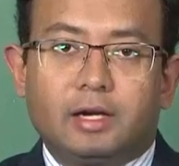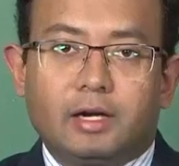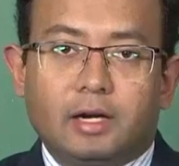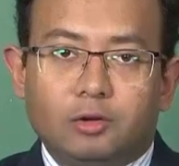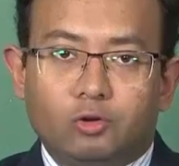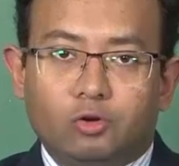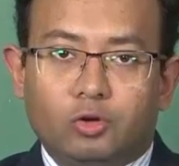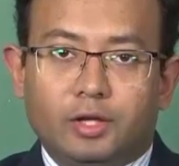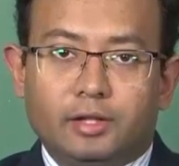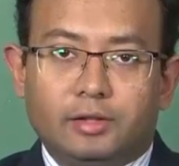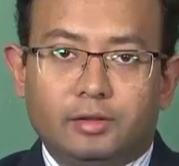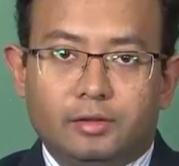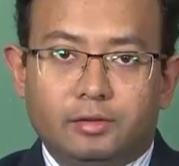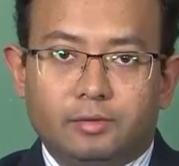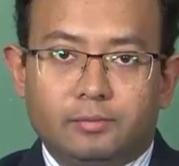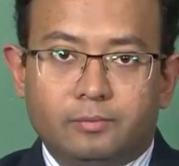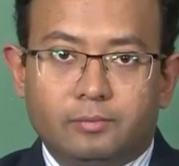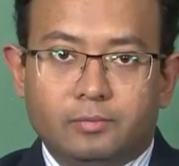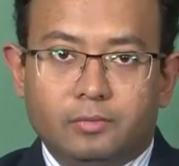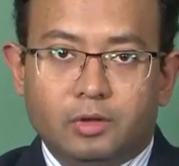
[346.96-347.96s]
that are together.
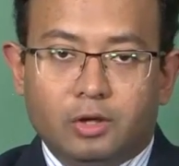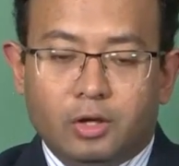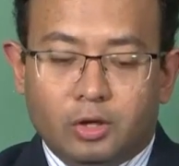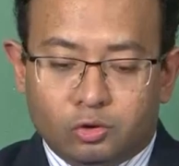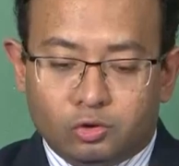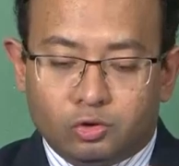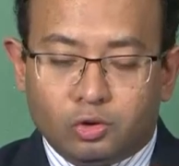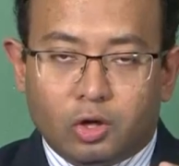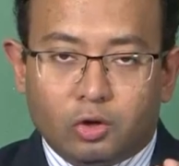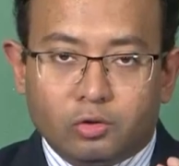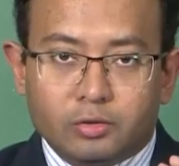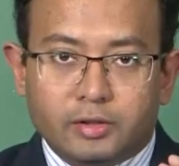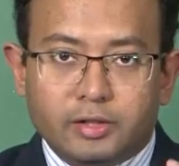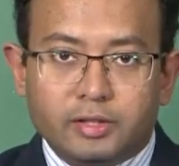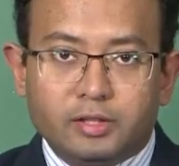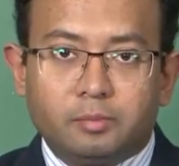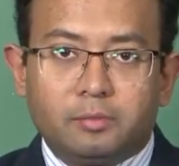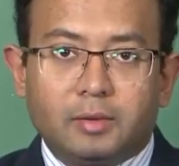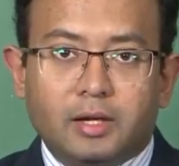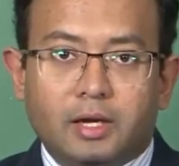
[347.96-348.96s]
So, now
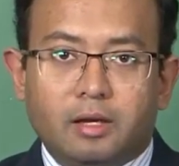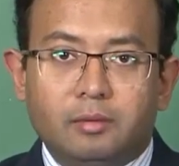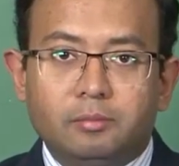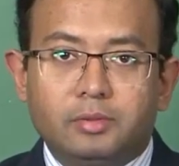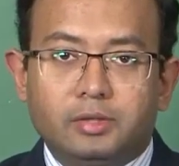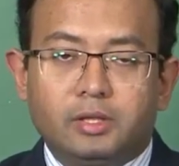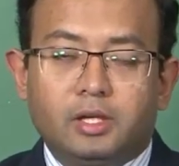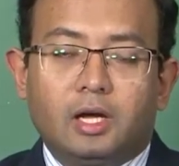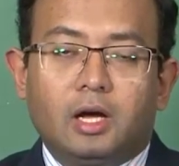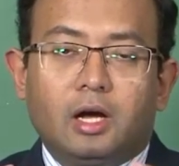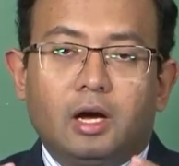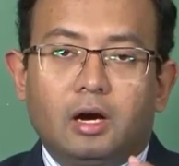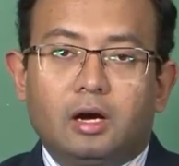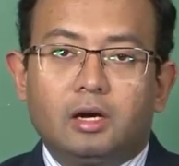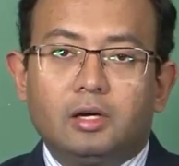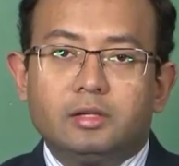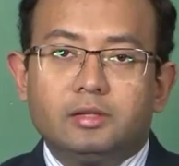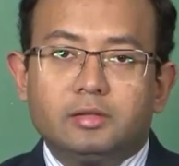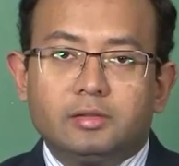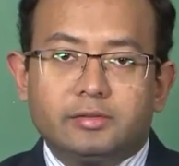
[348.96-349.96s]
this becomes
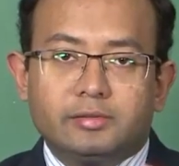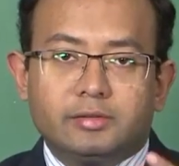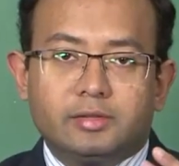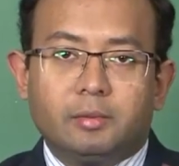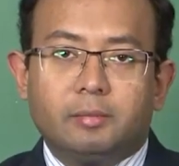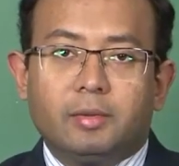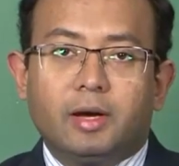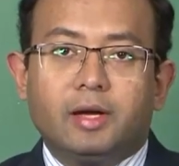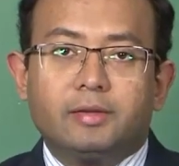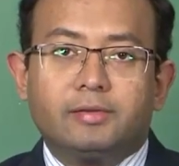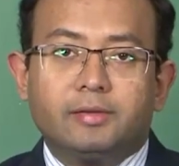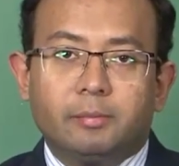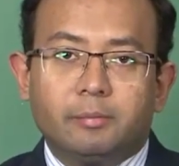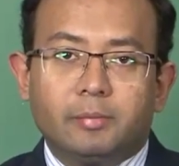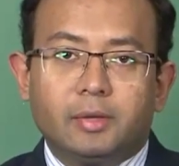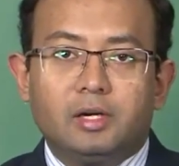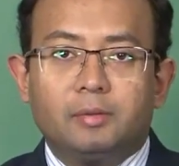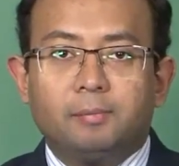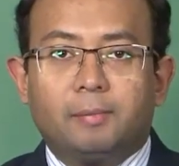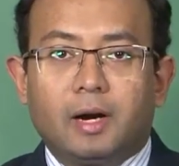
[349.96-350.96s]
a sub
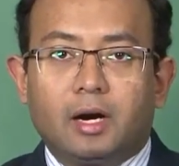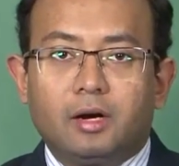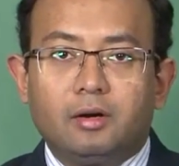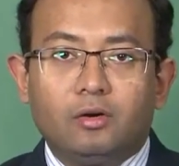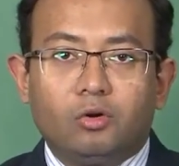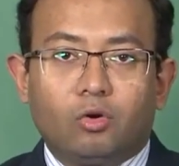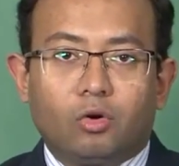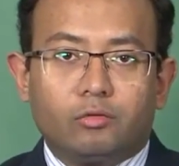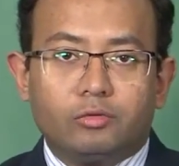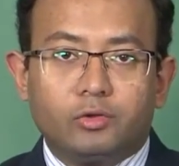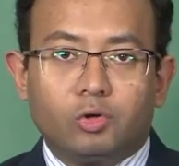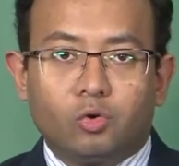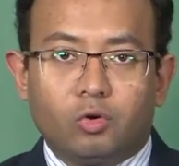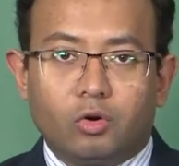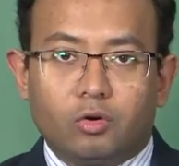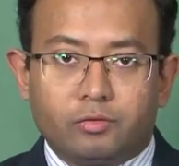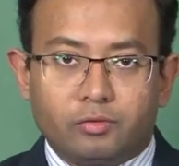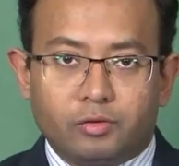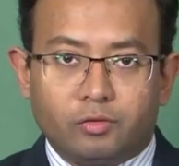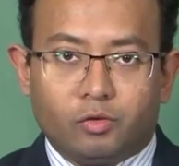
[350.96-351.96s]
assembled part of the
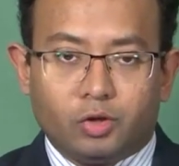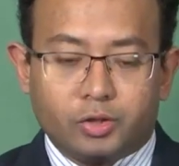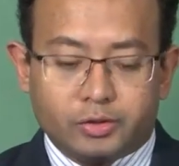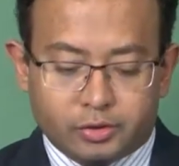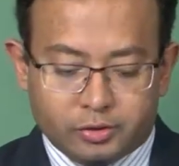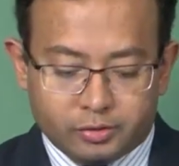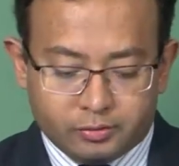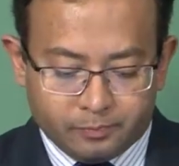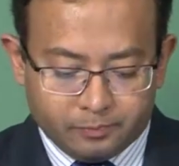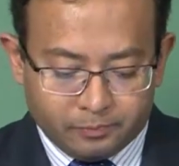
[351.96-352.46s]
whole of the watch.